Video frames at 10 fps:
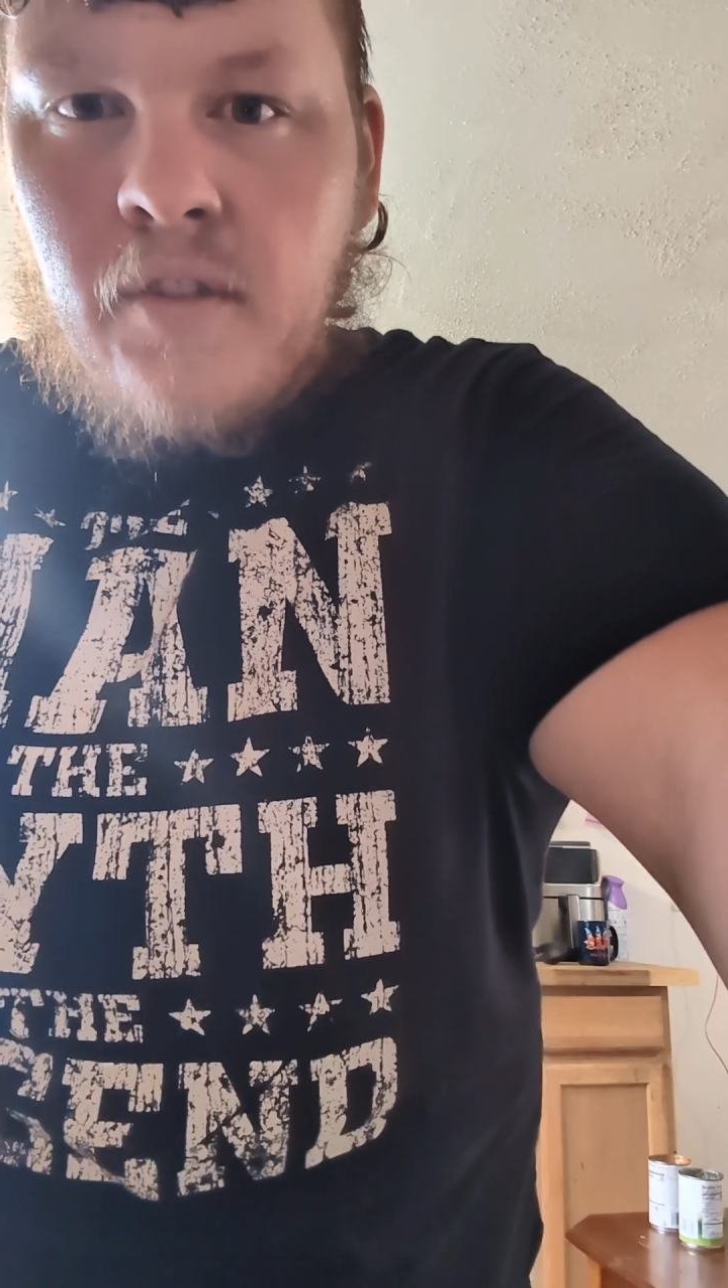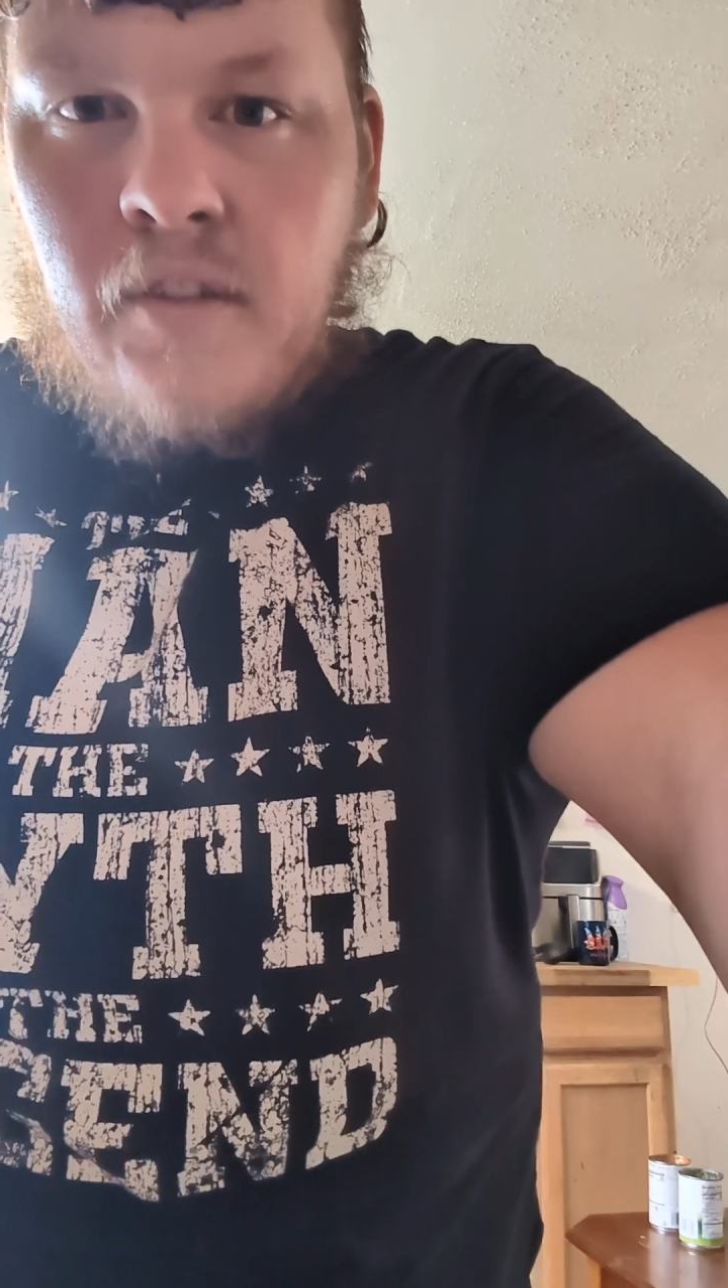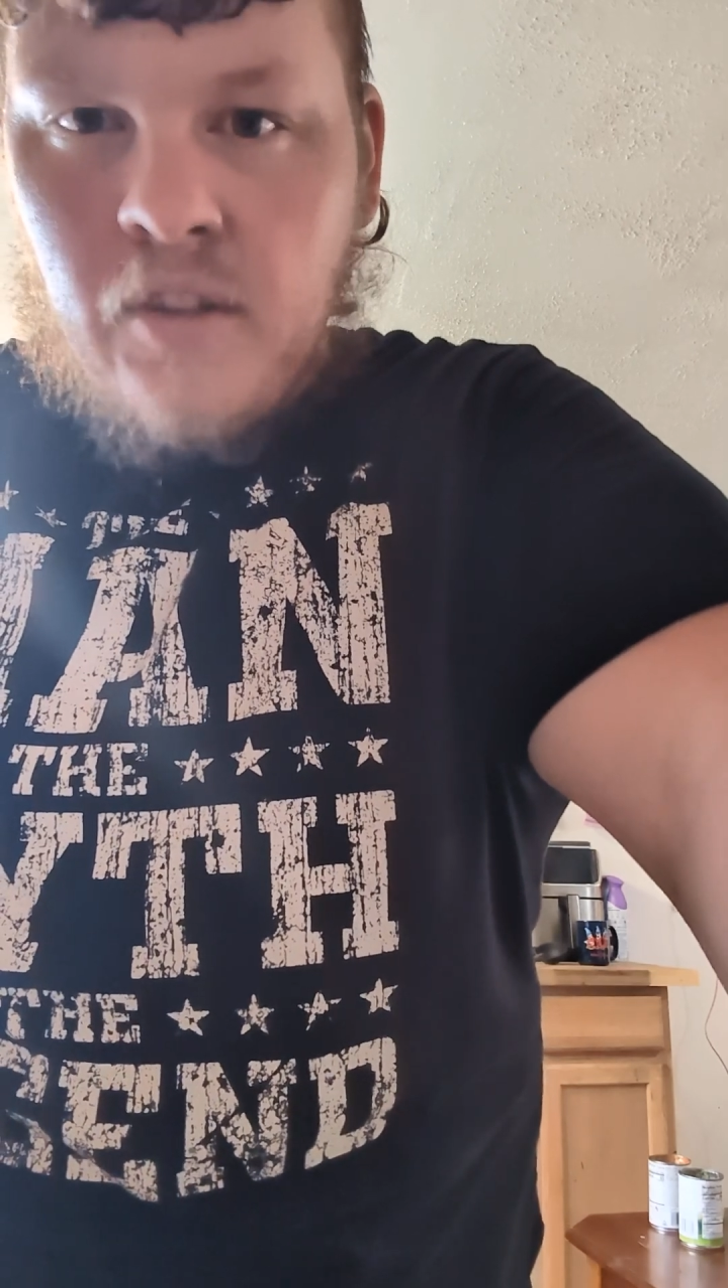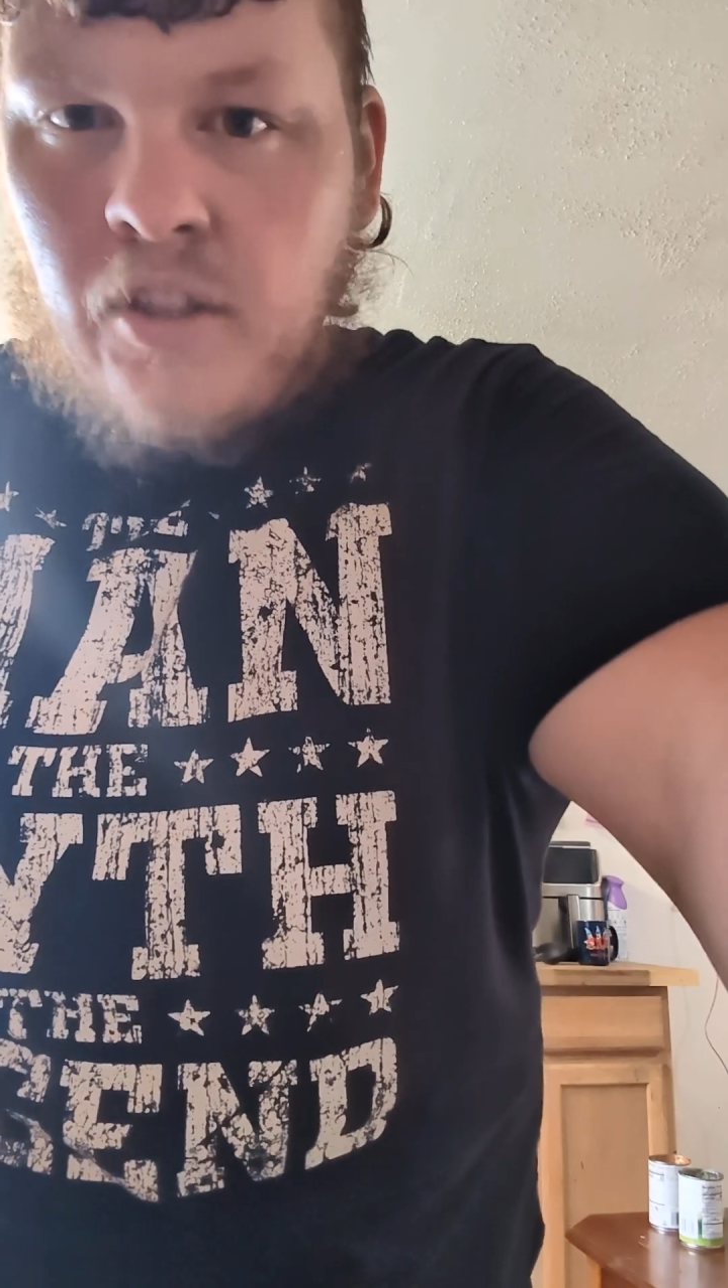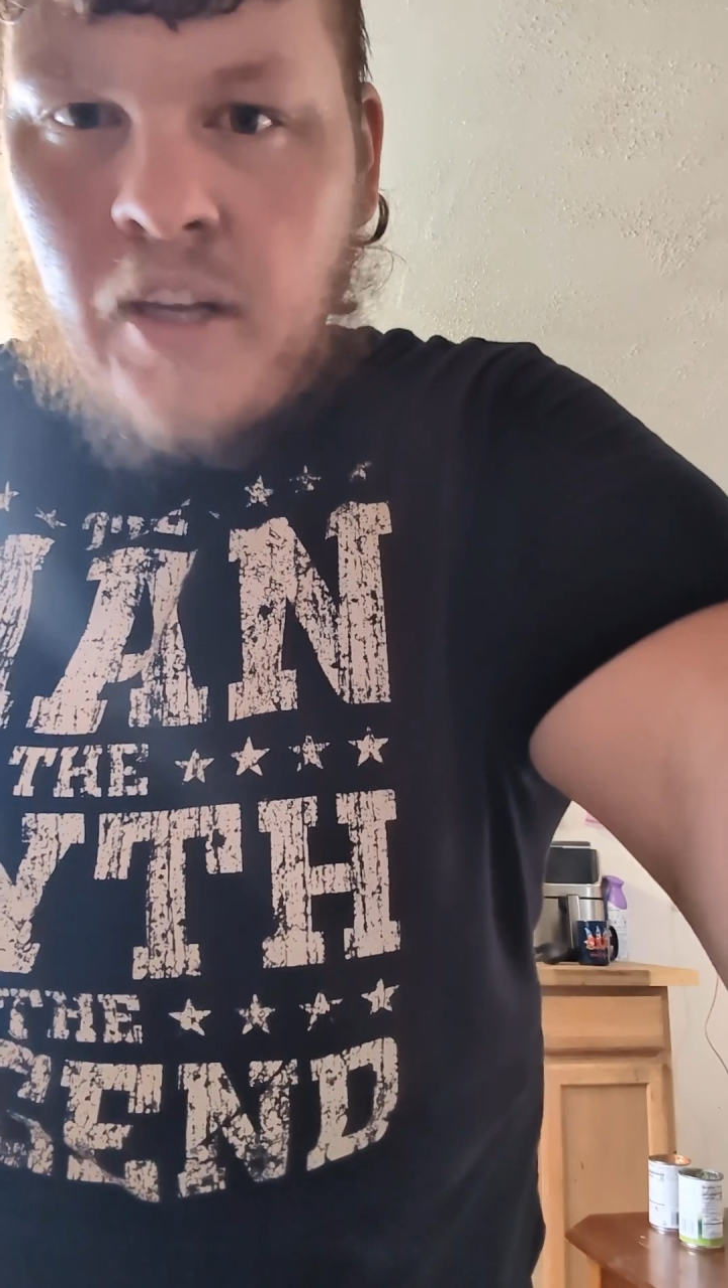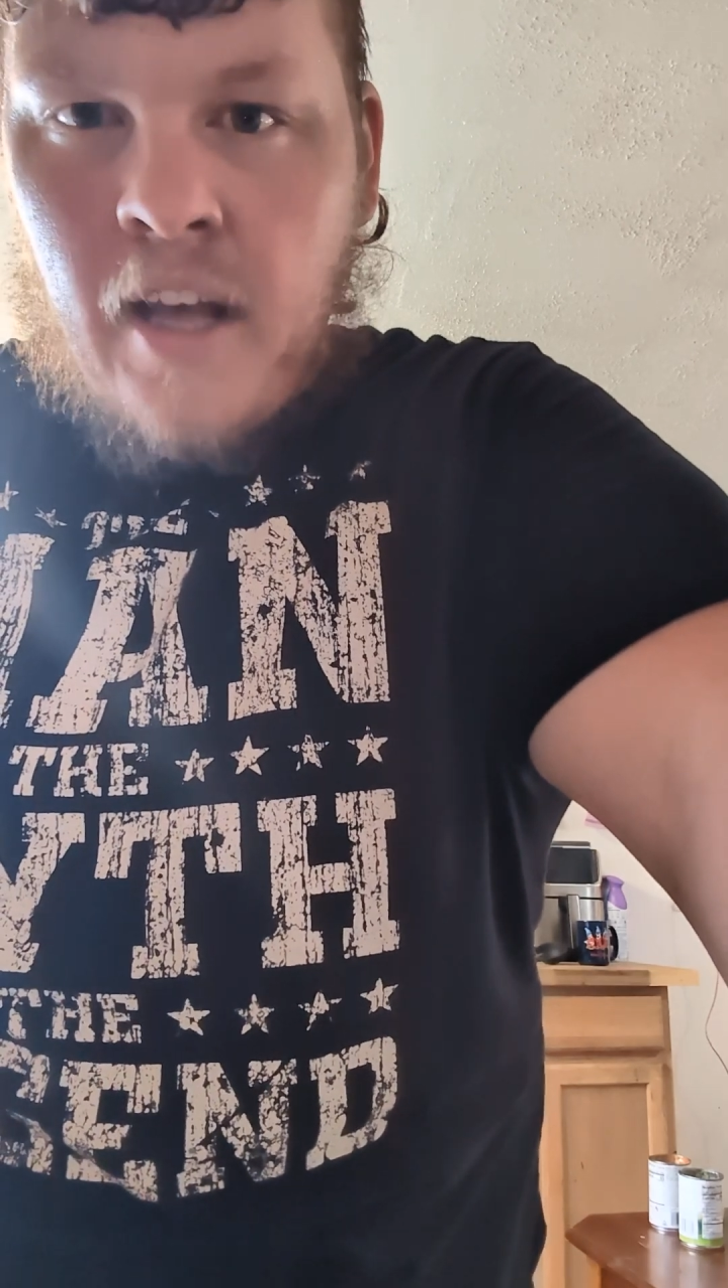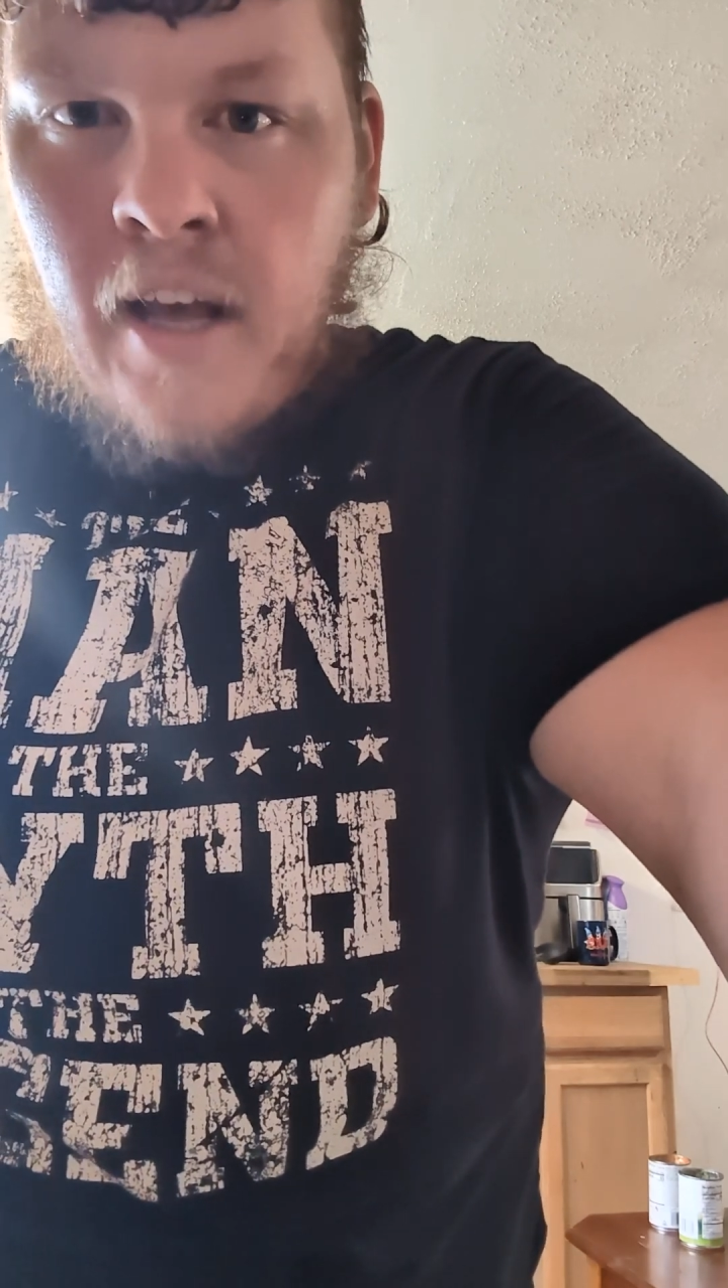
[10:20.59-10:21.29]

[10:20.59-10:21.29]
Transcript: If this shit